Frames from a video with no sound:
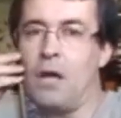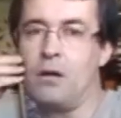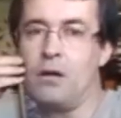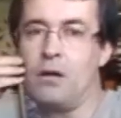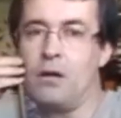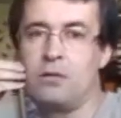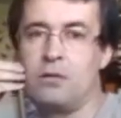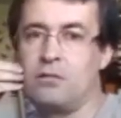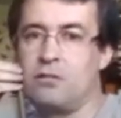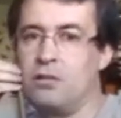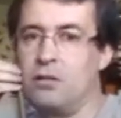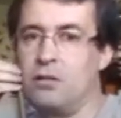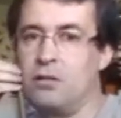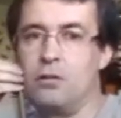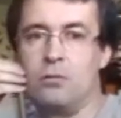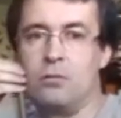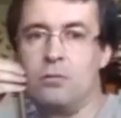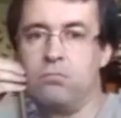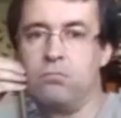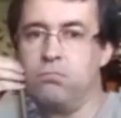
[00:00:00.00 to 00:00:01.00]

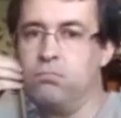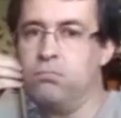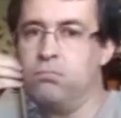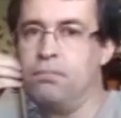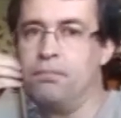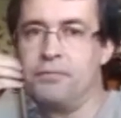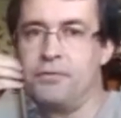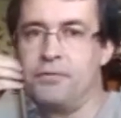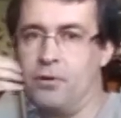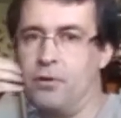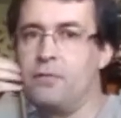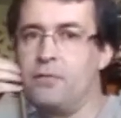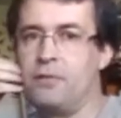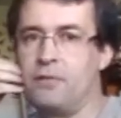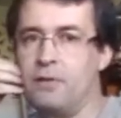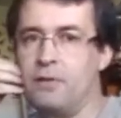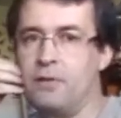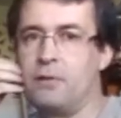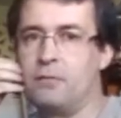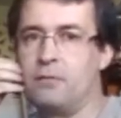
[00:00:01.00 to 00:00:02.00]
So it was
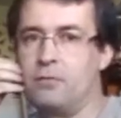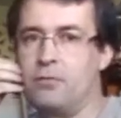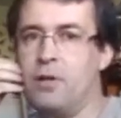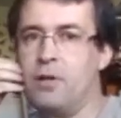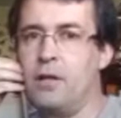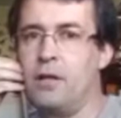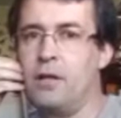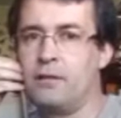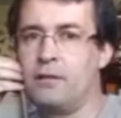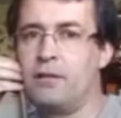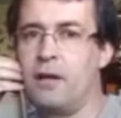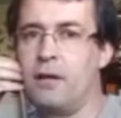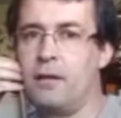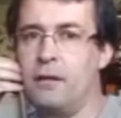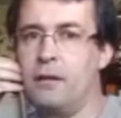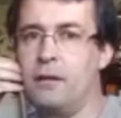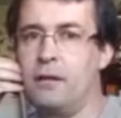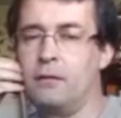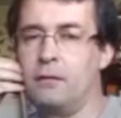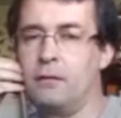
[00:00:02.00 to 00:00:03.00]
a really
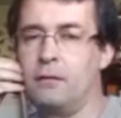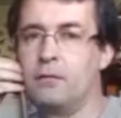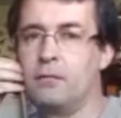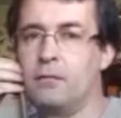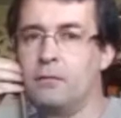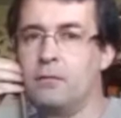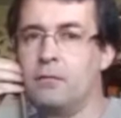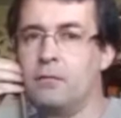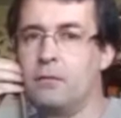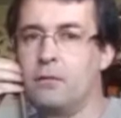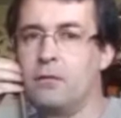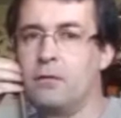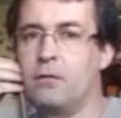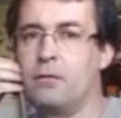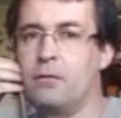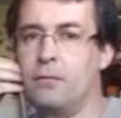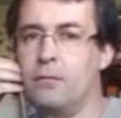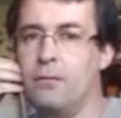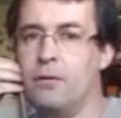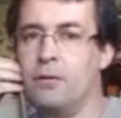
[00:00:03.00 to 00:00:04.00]
exciting
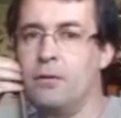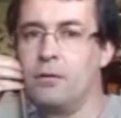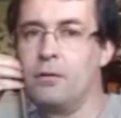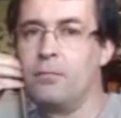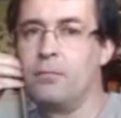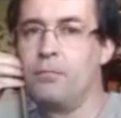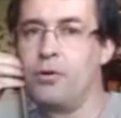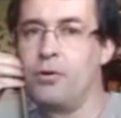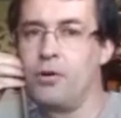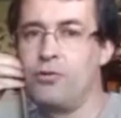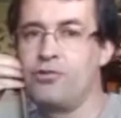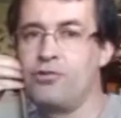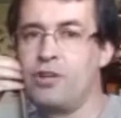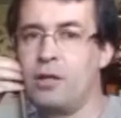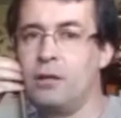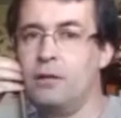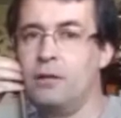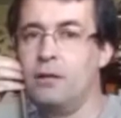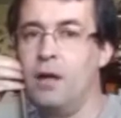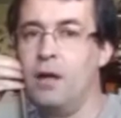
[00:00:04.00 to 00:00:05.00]

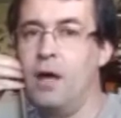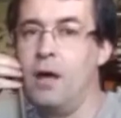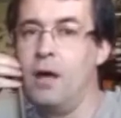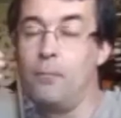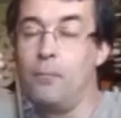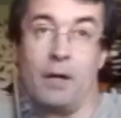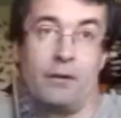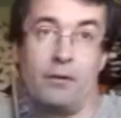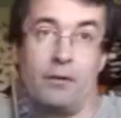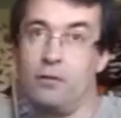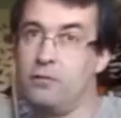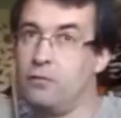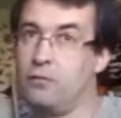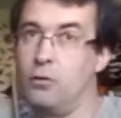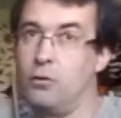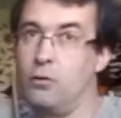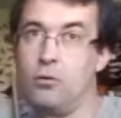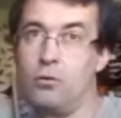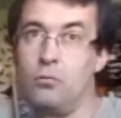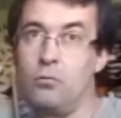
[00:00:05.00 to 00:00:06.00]
project. But
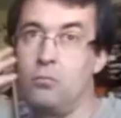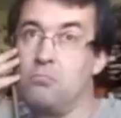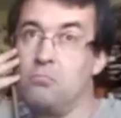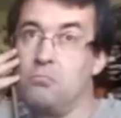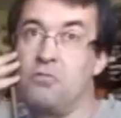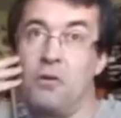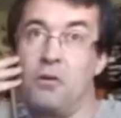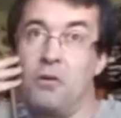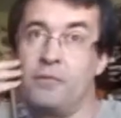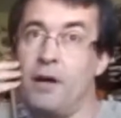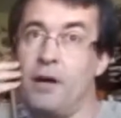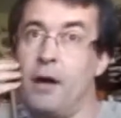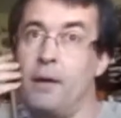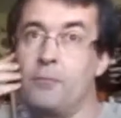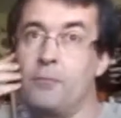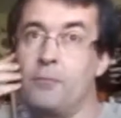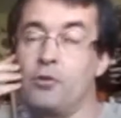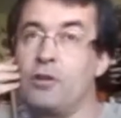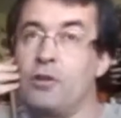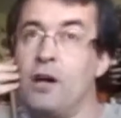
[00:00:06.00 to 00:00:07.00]
also from time
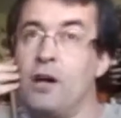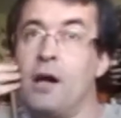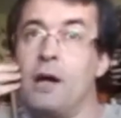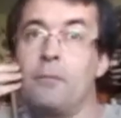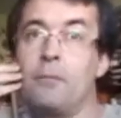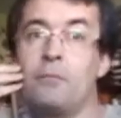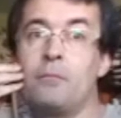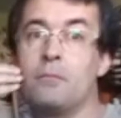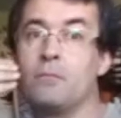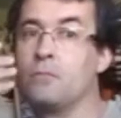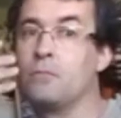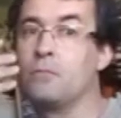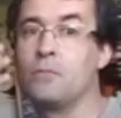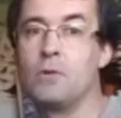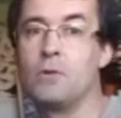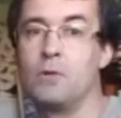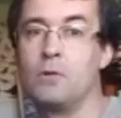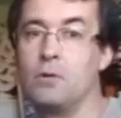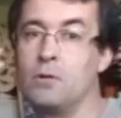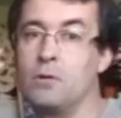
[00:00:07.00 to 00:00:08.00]
to time,
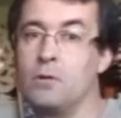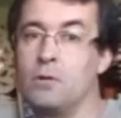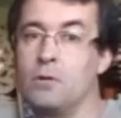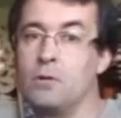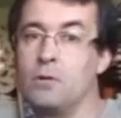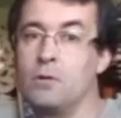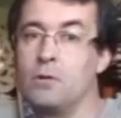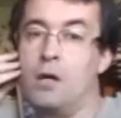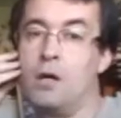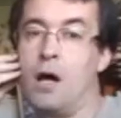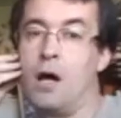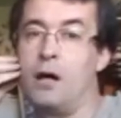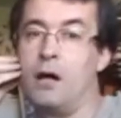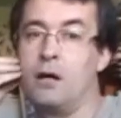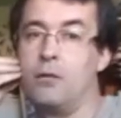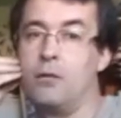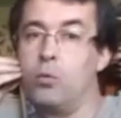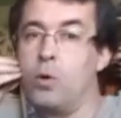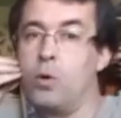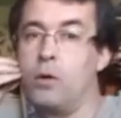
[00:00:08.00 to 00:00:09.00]

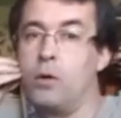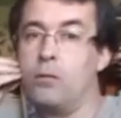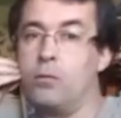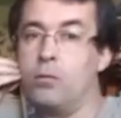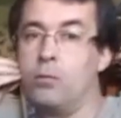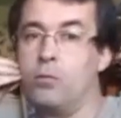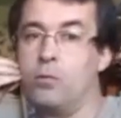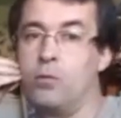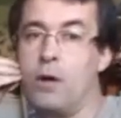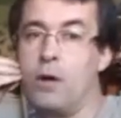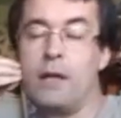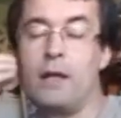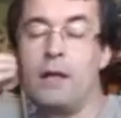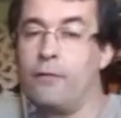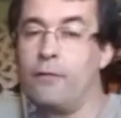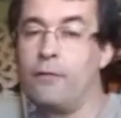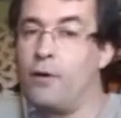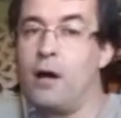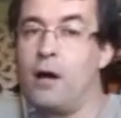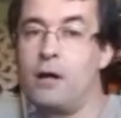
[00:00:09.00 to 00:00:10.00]

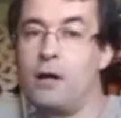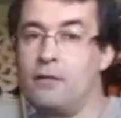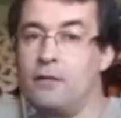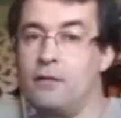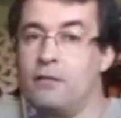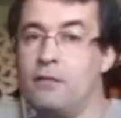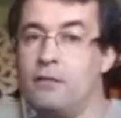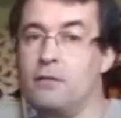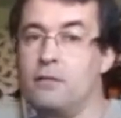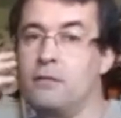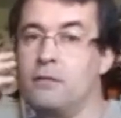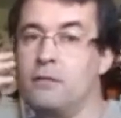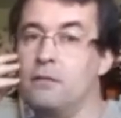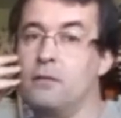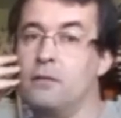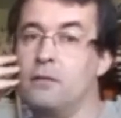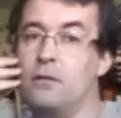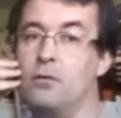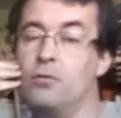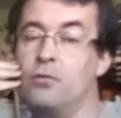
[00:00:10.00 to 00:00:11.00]
wildlife artists
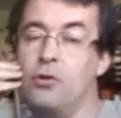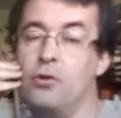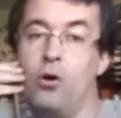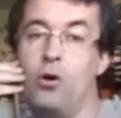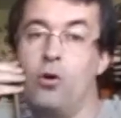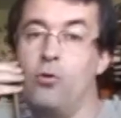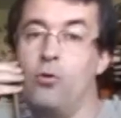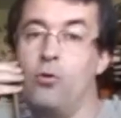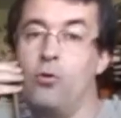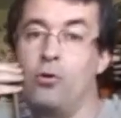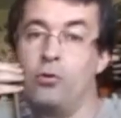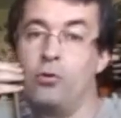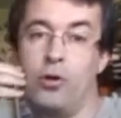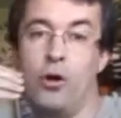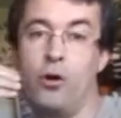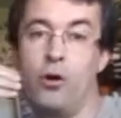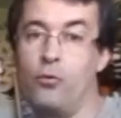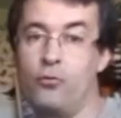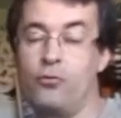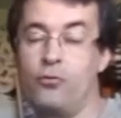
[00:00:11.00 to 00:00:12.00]
who
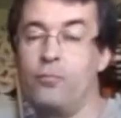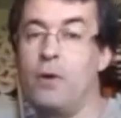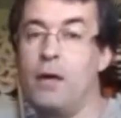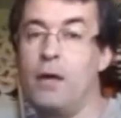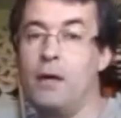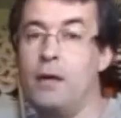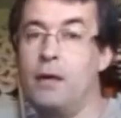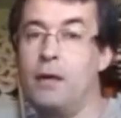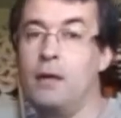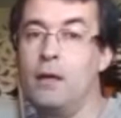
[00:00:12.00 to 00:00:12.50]
knows me,